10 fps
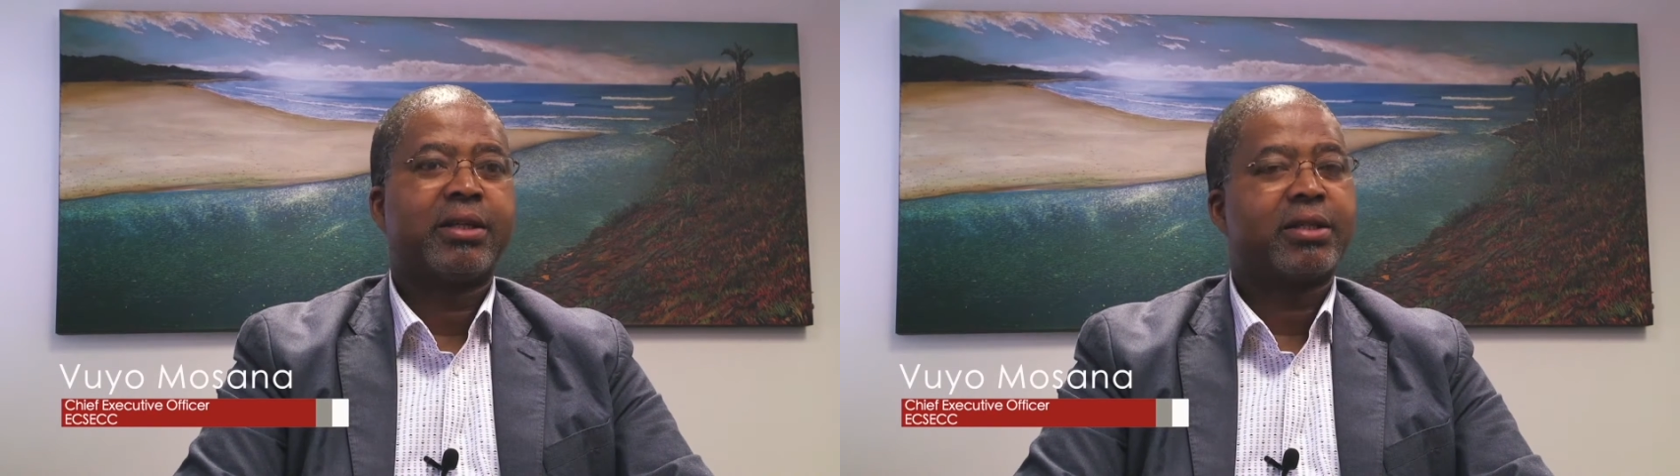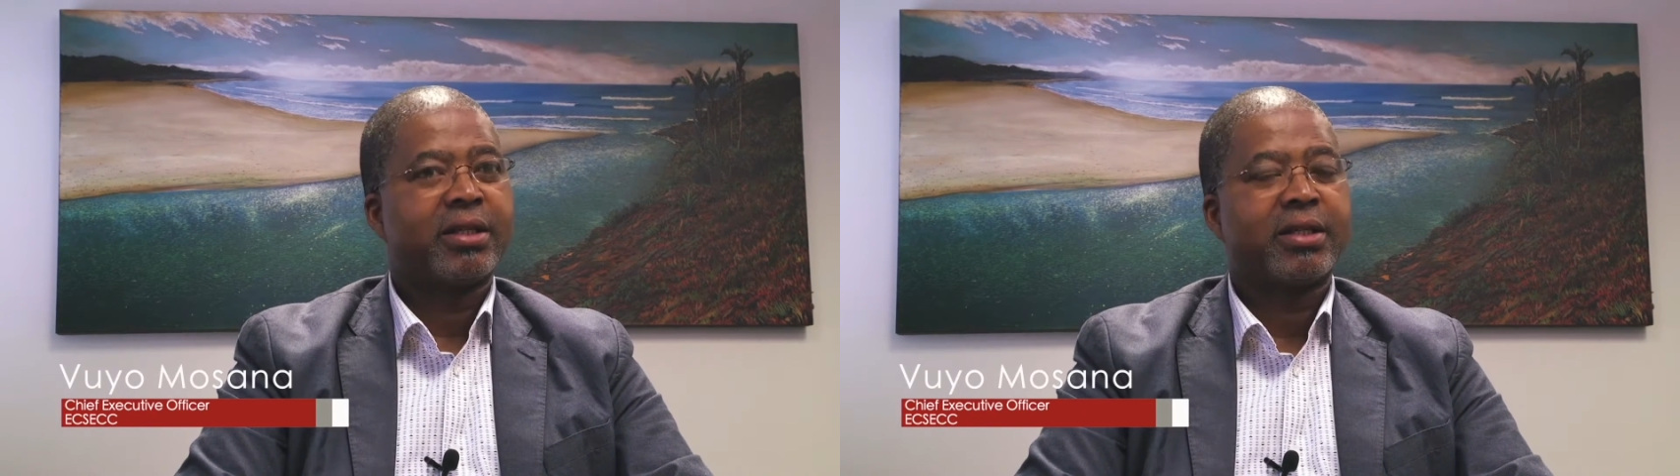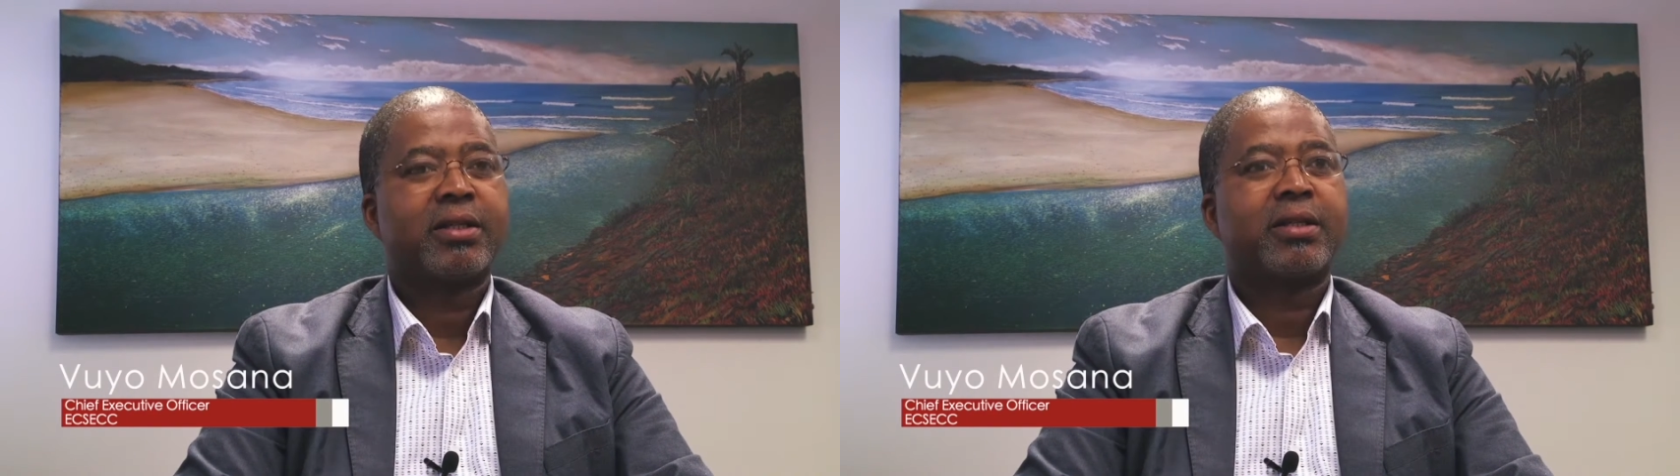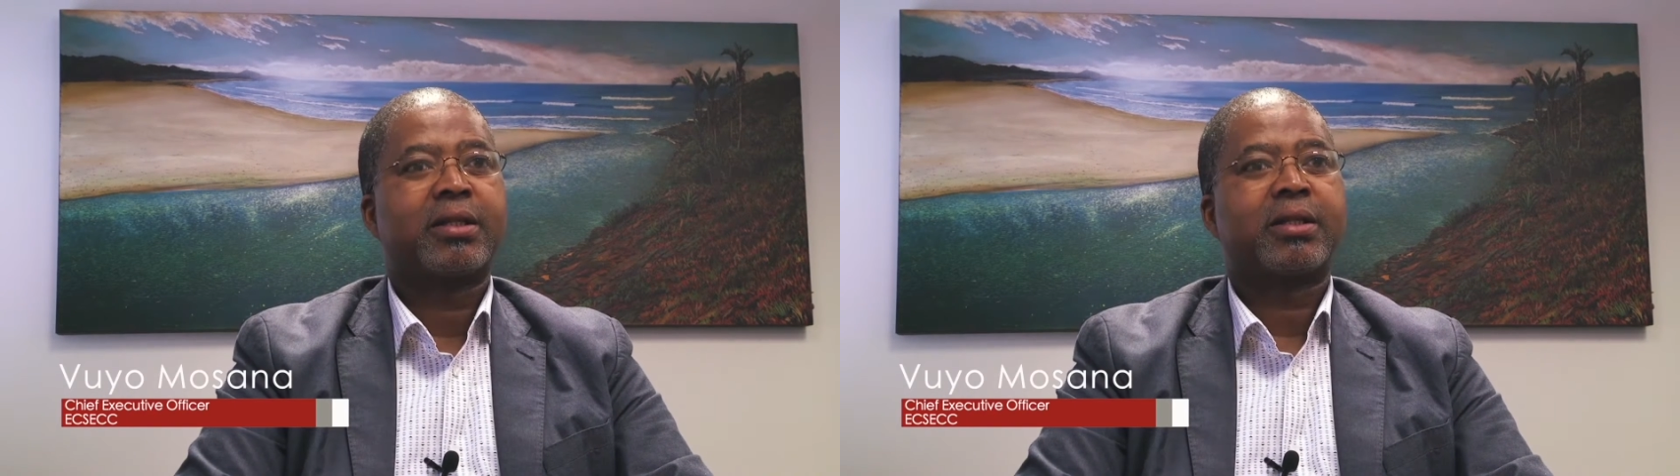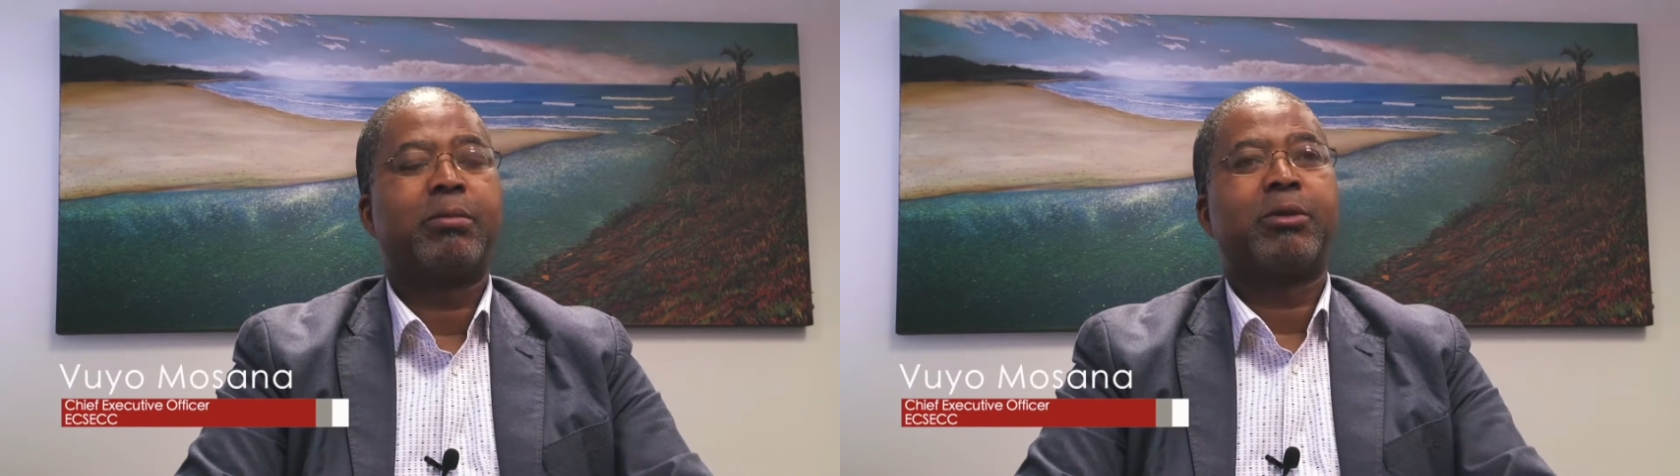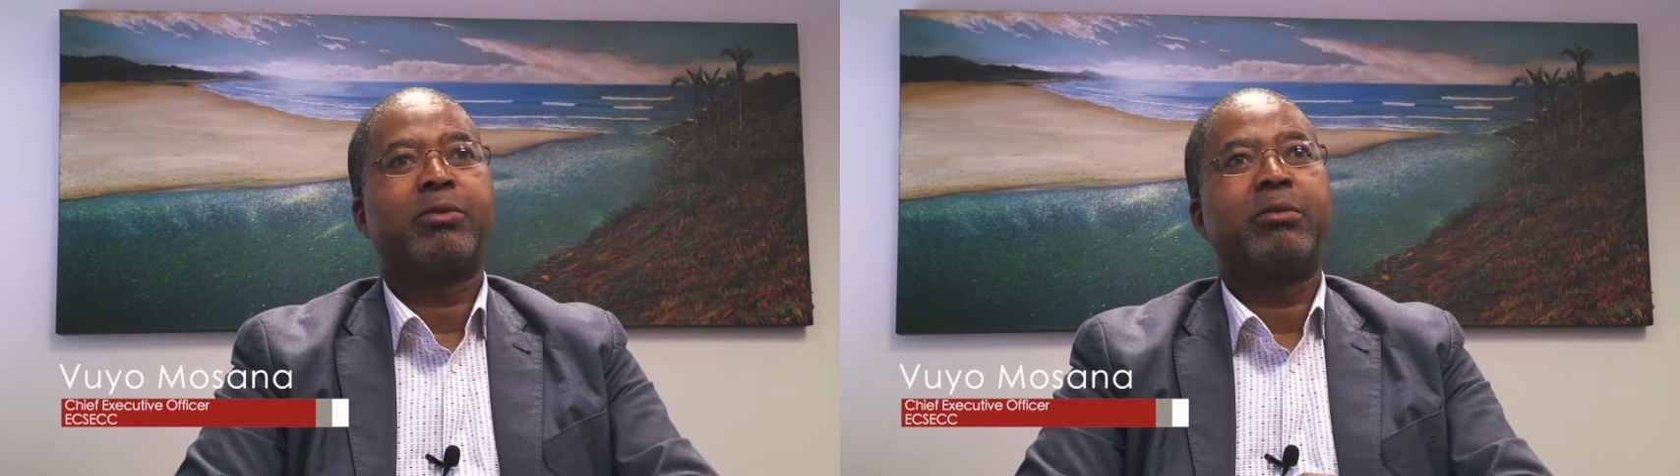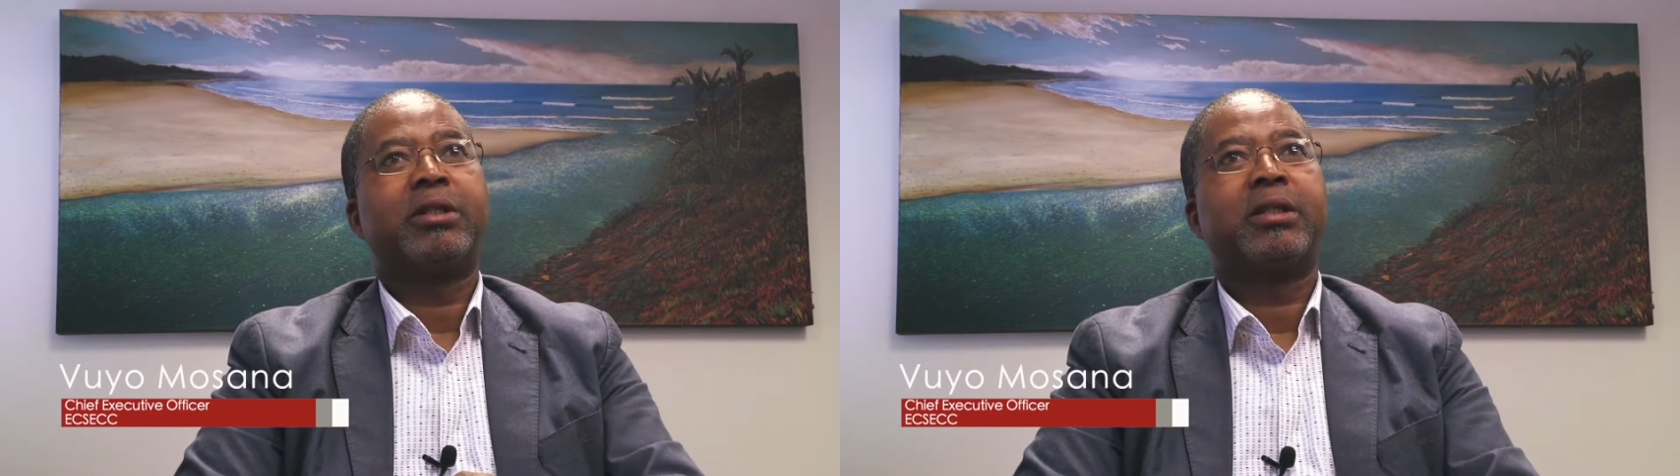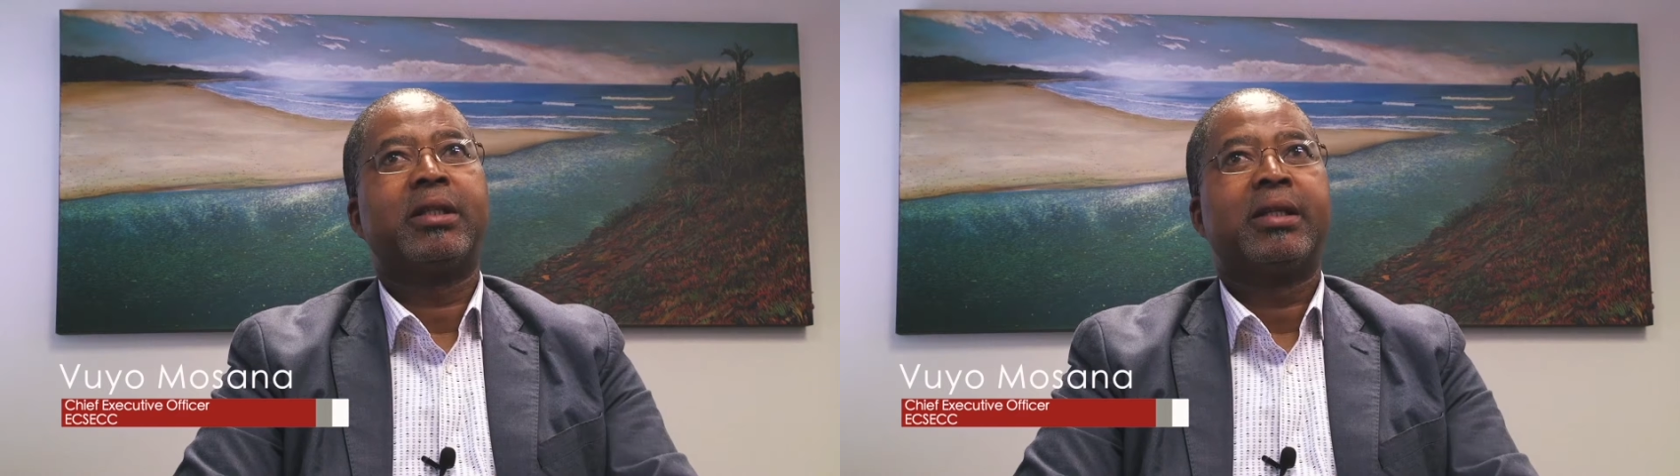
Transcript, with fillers: since its establishment.